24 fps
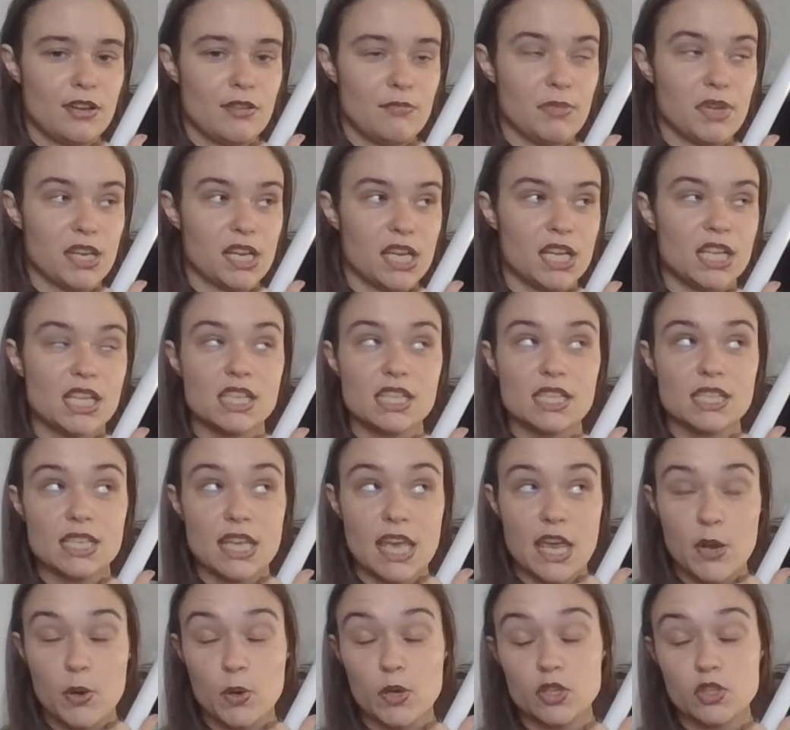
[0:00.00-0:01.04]
Because
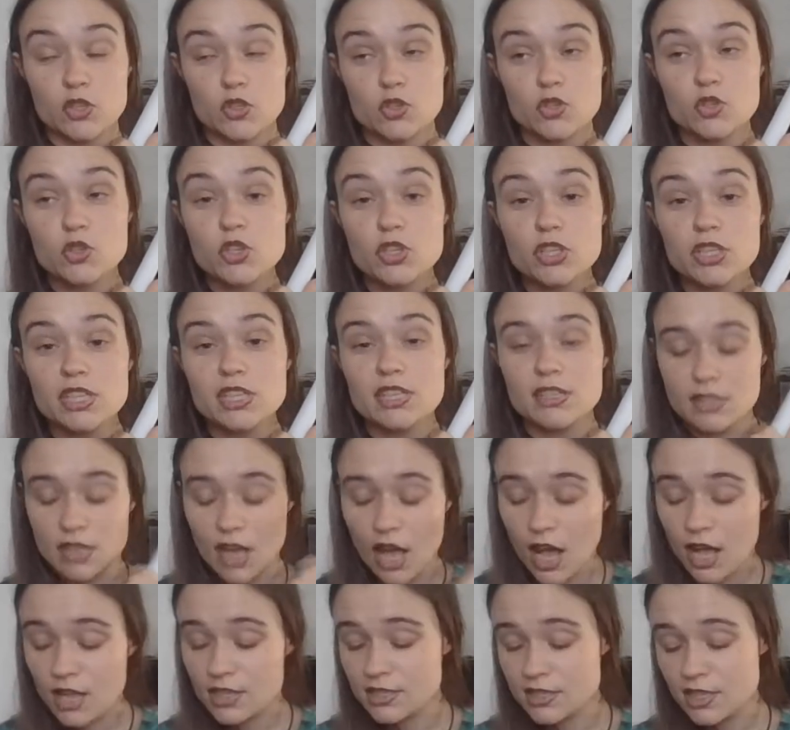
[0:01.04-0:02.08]
Aeryn's son is
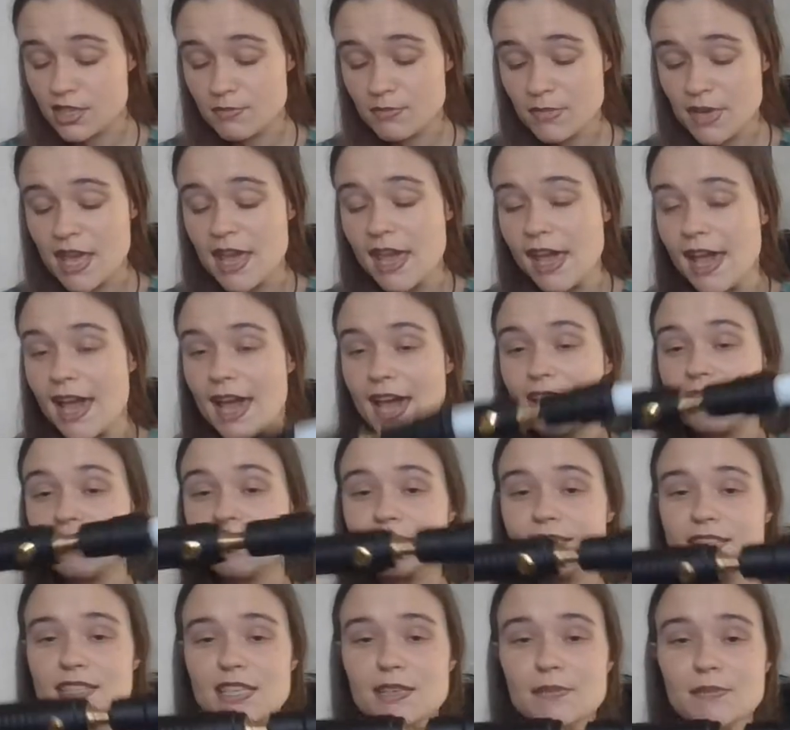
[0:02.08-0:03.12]
awesome, and this
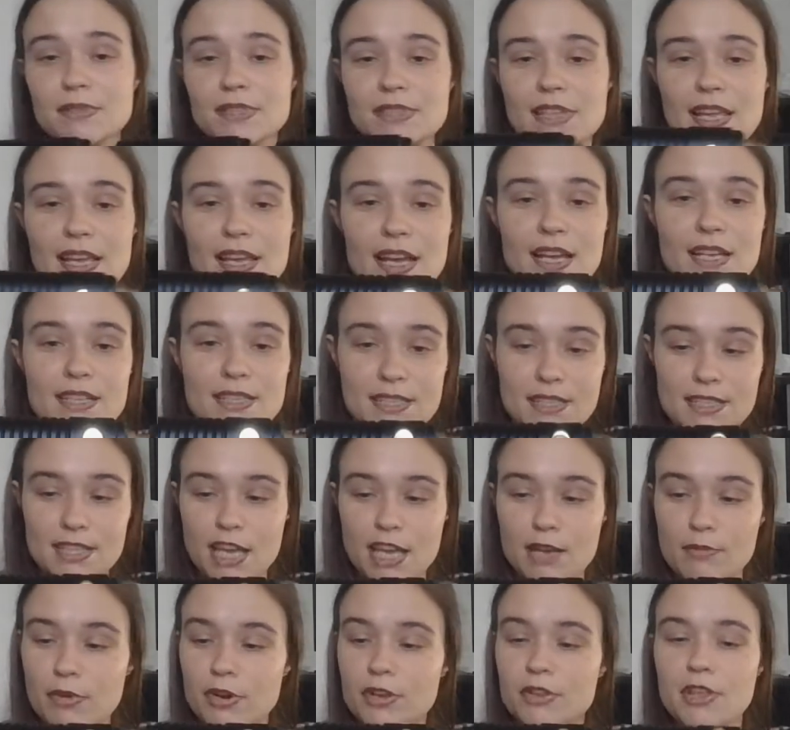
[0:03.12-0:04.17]
seems like a
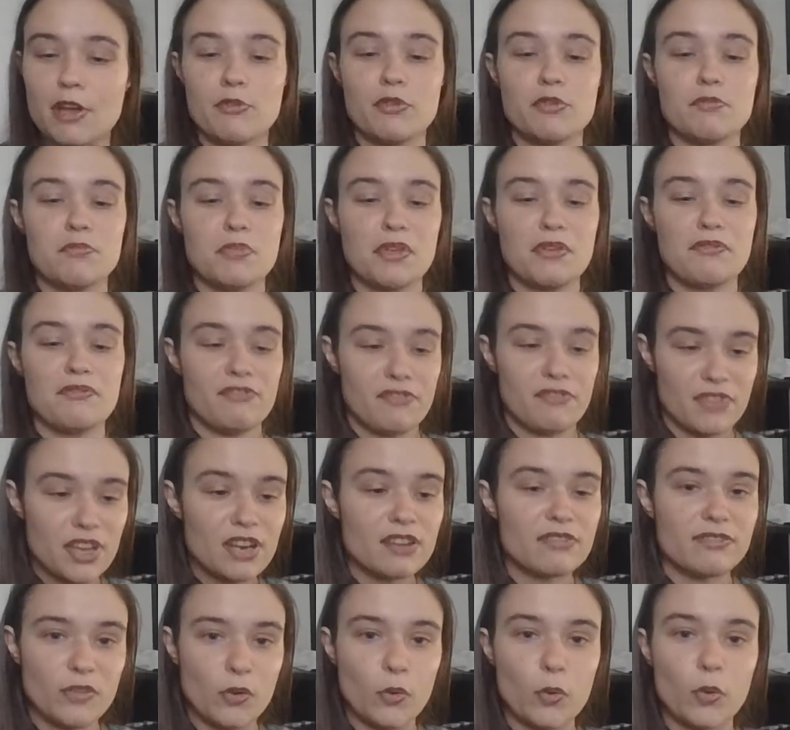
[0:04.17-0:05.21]
saber that would be
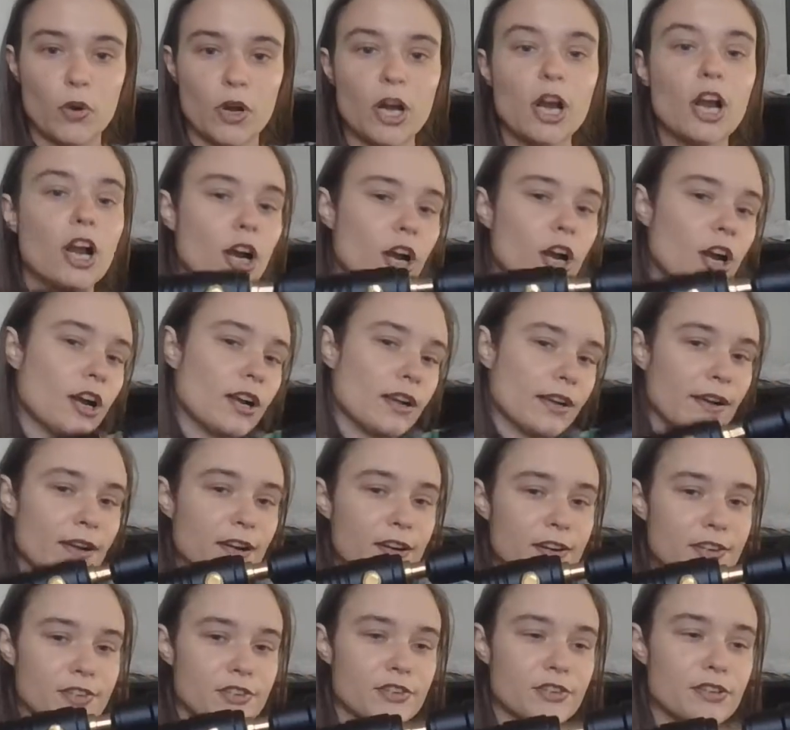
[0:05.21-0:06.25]
fit for her
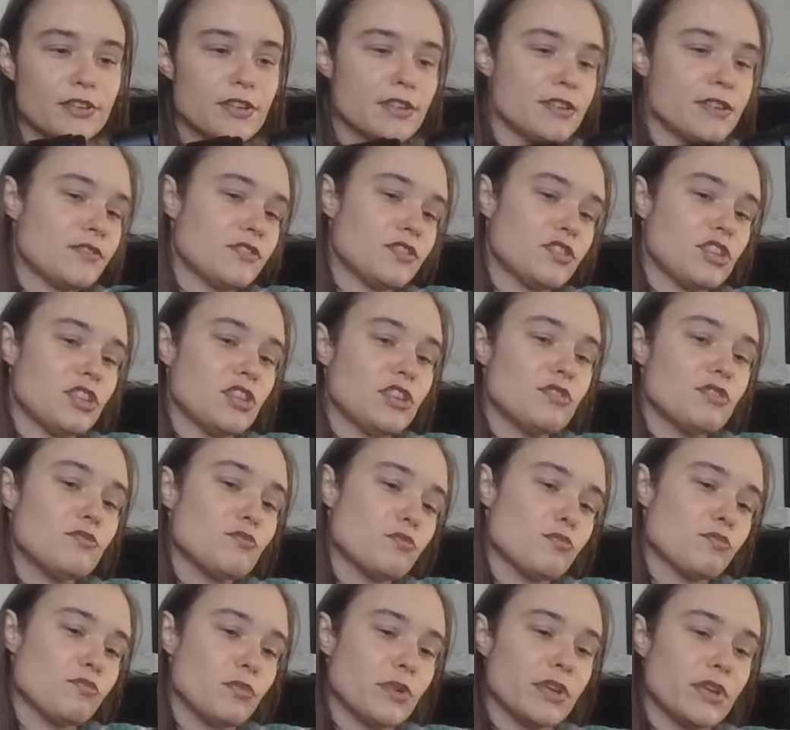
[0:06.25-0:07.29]
character if she
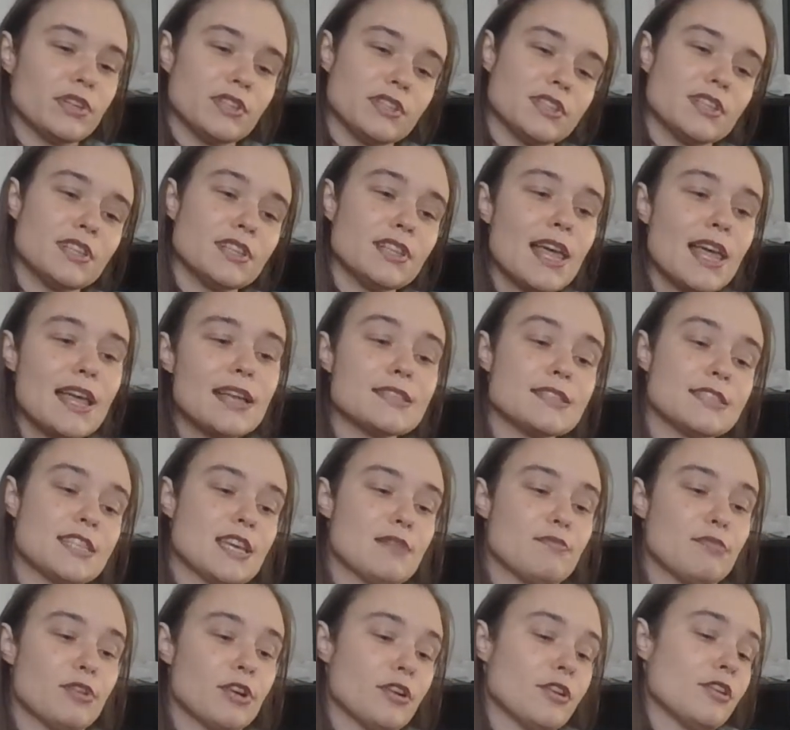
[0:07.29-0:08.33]
wielded a
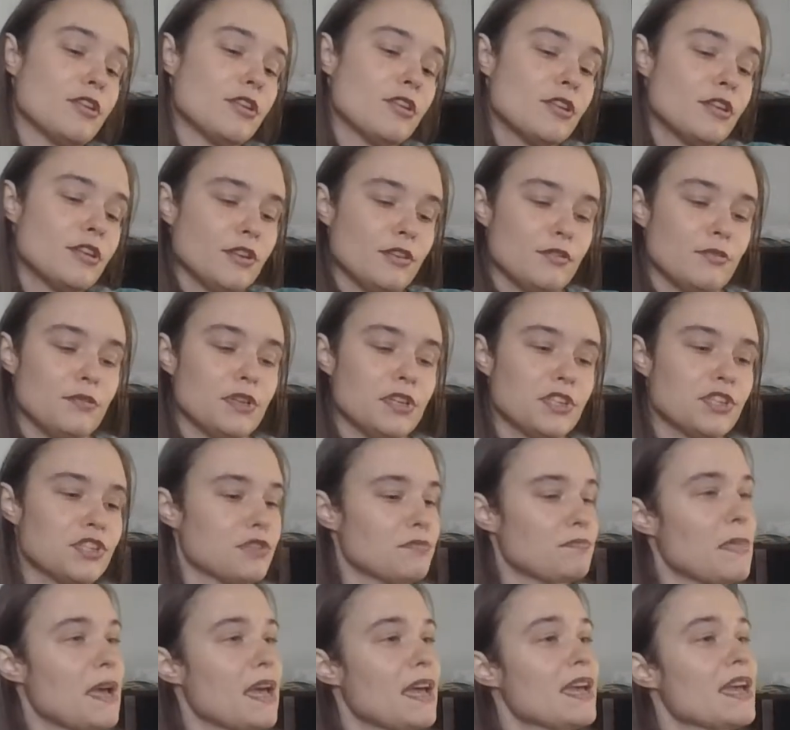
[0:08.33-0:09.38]
lightsaber, which
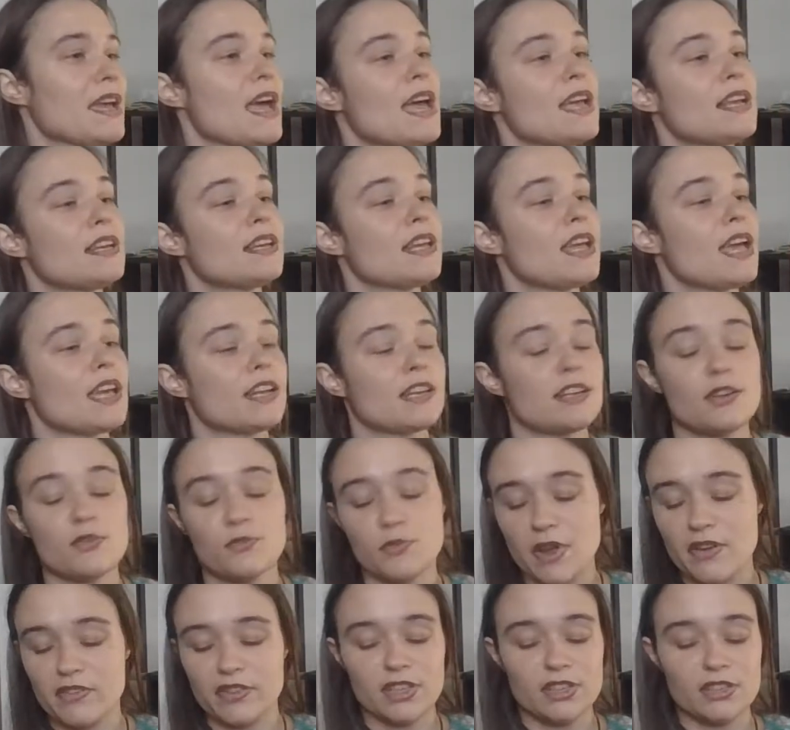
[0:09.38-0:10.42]
my headcanon
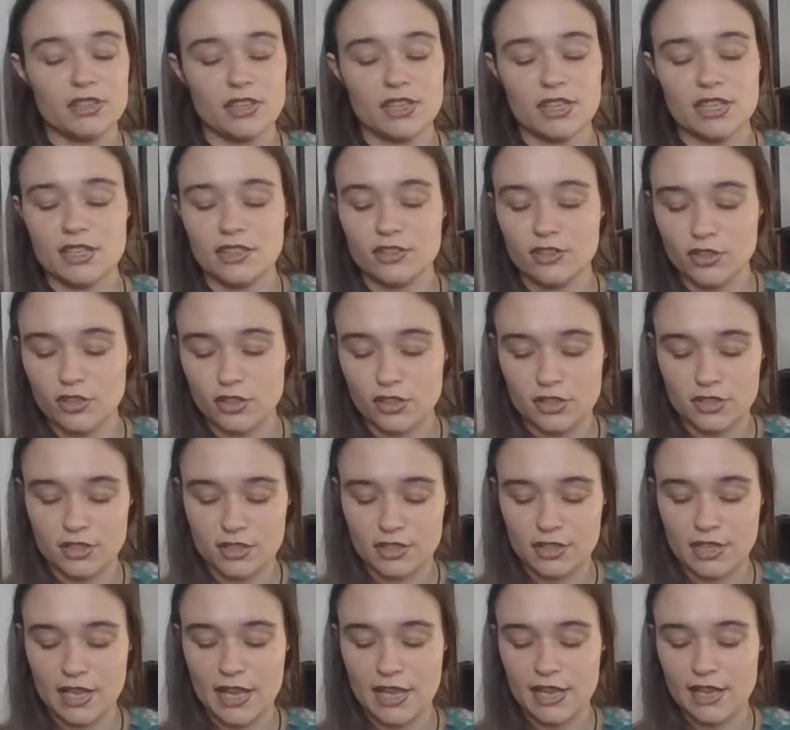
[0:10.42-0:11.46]
Revan
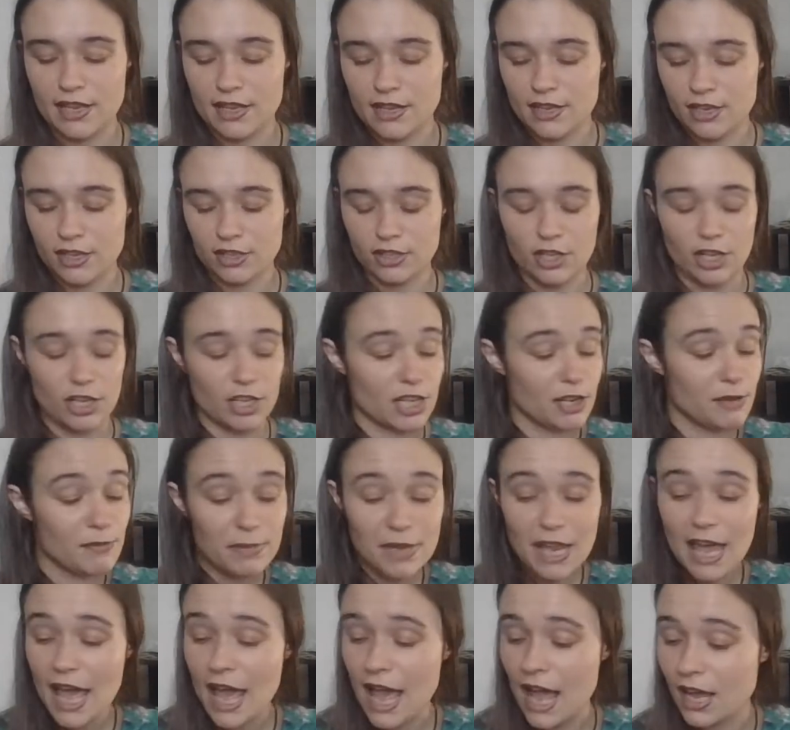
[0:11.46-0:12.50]
looks like Claudia
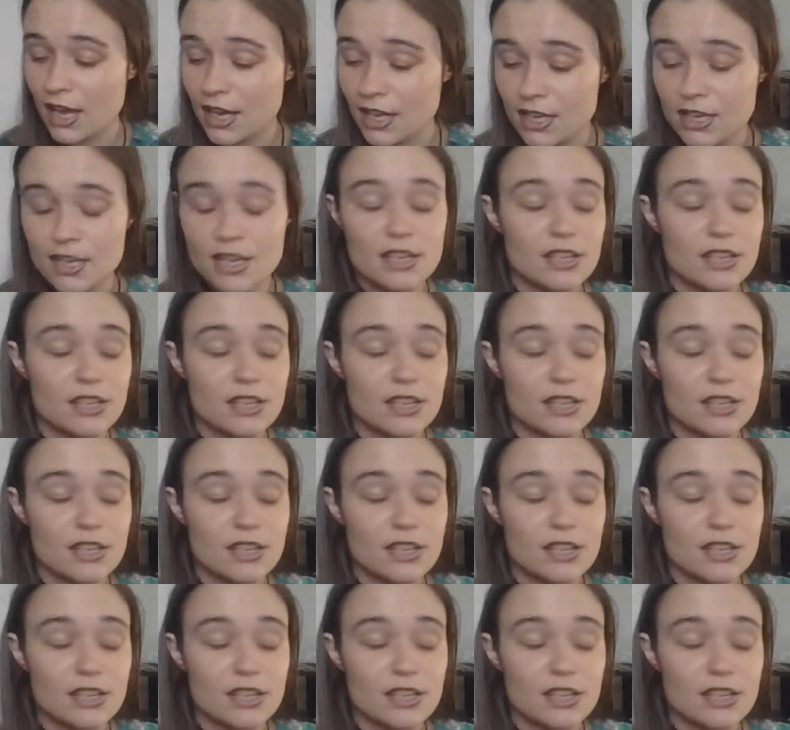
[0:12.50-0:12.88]
Black.